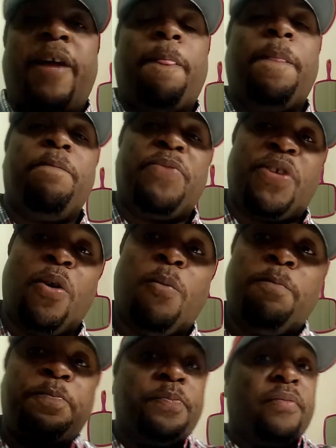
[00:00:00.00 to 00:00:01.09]
Right.
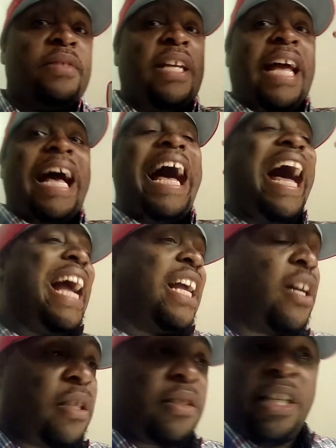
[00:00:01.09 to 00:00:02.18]
So
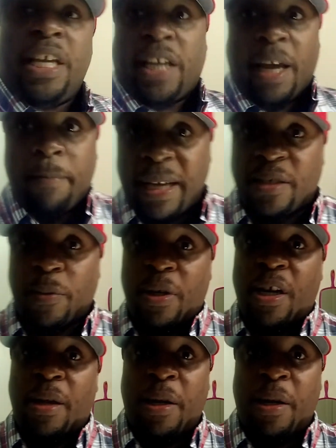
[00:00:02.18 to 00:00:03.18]
he kept messing with her,